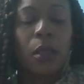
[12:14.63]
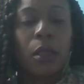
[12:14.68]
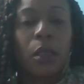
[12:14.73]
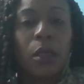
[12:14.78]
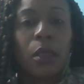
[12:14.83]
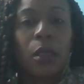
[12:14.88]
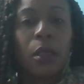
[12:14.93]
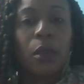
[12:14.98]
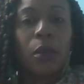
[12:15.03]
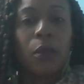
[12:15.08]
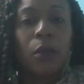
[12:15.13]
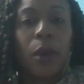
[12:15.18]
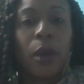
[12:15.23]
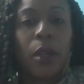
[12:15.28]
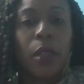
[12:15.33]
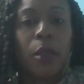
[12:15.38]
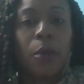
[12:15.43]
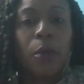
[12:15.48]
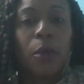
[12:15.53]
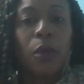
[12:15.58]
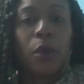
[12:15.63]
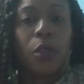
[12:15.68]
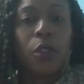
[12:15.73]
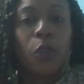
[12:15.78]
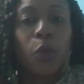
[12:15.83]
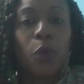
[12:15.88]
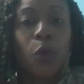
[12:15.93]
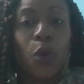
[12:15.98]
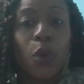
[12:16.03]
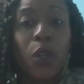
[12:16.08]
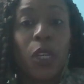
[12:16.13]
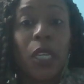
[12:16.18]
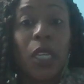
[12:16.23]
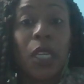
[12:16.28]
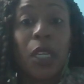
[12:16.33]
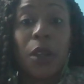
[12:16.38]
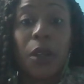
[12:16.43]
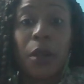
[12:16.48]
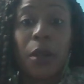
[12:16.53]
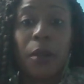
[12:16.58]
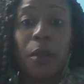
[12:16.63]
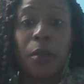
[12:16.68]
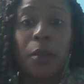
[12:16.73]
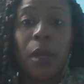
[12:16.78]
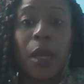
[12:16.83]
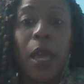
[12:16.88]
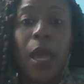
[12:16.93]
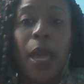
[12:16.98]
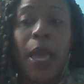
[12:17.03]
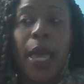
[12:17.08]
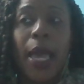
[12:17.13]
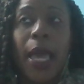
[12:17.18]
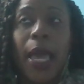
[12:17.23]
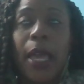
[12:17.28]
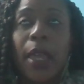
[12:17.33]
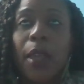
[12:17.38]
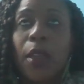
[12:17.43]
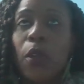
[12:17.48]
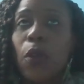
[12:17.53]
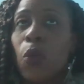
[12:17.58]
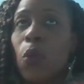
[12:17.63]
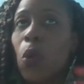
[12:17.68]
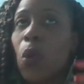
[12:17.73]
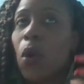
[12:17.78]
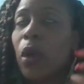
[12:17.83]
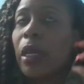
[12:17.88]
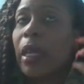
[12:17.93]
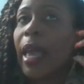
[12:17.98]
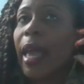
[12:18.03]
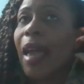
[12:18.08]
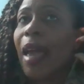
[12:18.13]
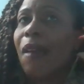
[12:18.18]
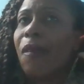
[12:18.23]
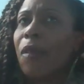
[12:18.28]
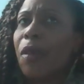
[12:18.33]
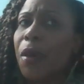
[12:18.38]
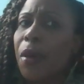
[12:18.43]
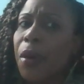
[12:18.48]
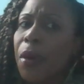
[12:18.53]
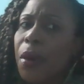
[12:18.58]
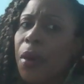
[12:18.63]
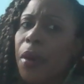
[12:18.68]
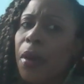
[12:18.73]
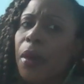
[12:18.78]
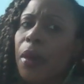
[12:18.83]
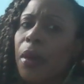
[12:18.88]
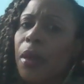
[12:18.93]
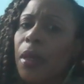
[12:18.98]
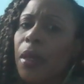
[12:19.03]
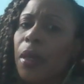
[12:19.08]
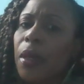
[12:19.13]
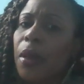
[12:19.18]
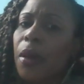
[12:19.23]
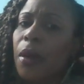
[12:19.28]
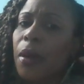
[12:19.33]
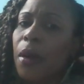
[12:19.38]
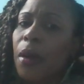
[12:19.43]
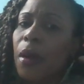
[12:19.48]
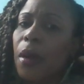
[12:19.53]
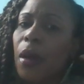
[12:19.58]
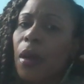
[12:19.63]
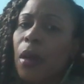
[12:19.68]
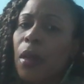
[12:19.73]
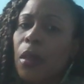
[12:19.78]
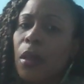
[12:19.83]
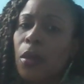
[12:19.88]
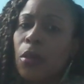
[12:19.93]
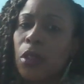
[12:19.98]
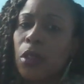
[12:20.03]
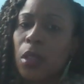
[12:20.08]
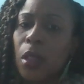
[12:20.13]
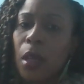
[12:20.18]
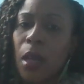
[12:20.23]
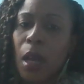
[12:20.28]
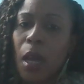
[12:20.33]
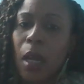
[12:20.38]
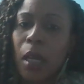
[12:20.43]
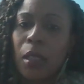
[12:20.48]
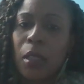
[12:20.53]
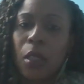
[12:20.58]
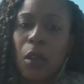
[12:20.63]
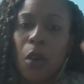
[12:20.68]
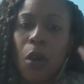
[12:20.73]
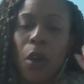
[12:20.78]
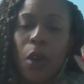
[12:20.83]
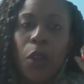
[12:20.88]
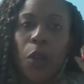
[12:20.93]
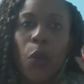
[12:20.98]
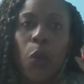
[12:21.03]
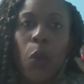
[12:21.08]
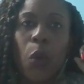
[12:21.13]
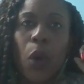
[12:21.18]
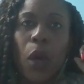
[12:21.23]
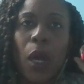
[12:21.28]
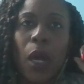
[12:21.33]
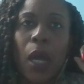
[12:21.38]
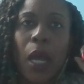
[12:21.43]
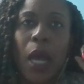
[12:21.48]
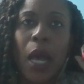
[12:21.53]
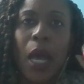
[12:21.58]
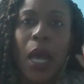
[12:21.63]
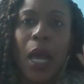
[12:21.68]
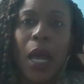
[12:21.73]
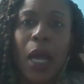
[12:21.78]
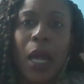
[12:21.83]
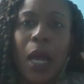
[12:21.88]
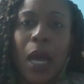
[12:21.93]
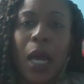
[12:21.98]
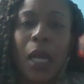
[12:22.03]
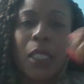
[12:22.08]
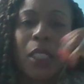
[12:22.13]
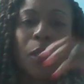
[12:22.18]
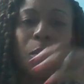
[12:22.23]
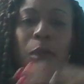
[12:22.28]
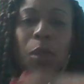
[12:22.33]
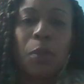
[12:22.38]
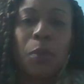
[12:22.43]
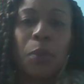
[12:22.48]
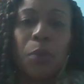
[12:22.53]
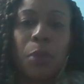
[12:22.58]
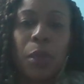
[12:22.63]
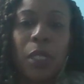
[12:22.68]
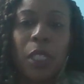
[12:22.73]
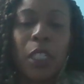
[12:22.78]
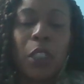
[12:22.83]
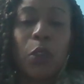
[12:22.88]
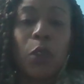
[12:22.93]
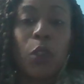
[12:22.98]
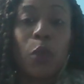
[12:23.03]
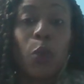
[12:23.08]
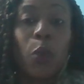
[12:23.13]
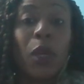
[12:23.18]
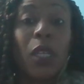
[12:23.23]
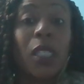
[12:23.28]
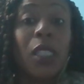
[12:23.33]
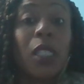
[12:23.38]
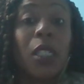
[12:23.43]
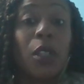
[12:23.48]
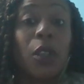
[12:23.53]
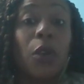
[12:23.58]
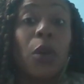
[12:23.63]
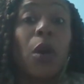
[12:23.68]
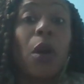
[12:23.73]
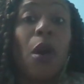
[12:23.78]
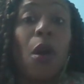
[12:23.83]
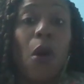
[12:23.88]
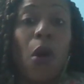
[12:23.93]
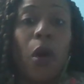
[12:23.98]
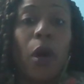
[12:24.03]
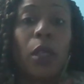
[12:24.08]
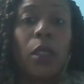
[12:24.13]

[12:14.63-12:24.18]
is right in the middle of the word ear. And you want to have your ear close to God's heart. You want God to be pleased with what's in your heart.